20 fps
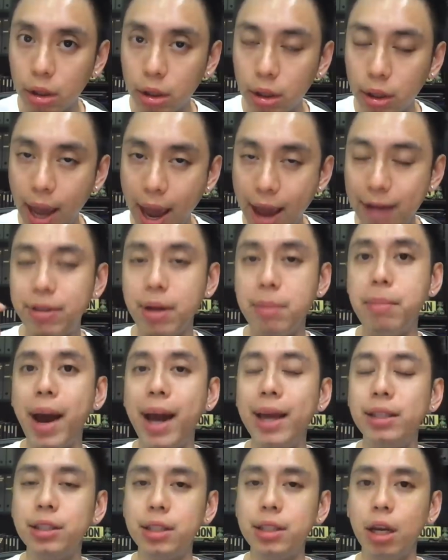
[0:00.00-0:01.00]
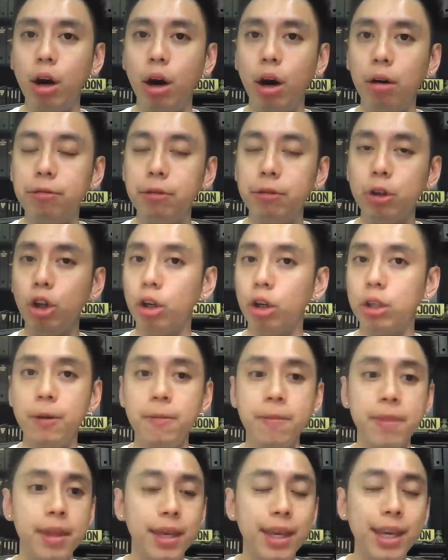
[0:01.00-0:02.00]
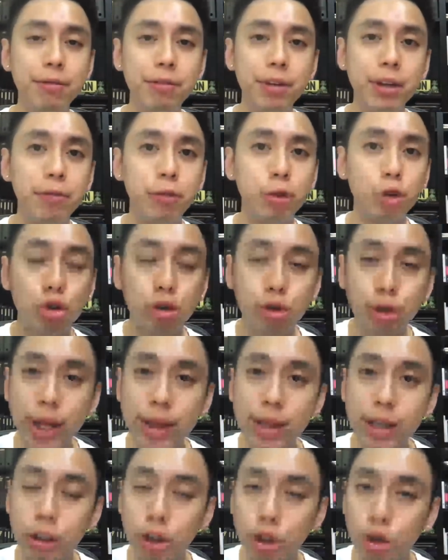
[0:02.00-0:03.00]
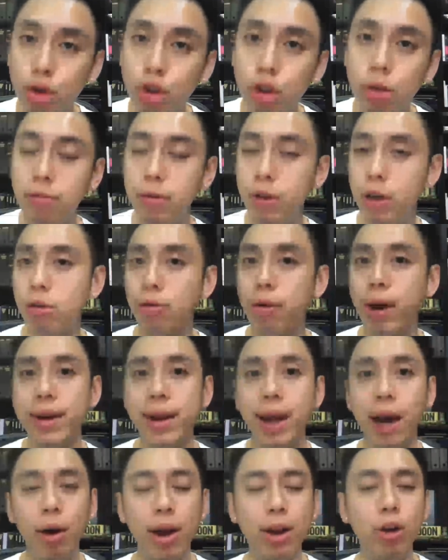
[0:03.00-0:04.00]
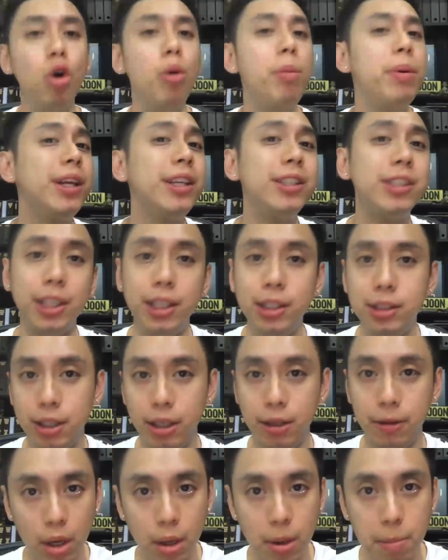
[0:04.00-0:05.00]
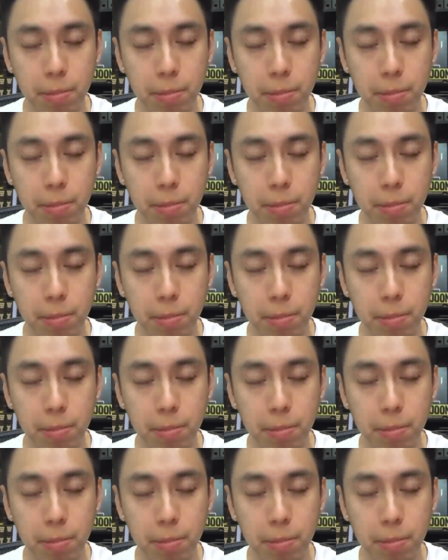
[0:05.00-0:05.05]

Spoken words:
have that mindset of, look, even if you created a YouTube video right now and nobody sees it,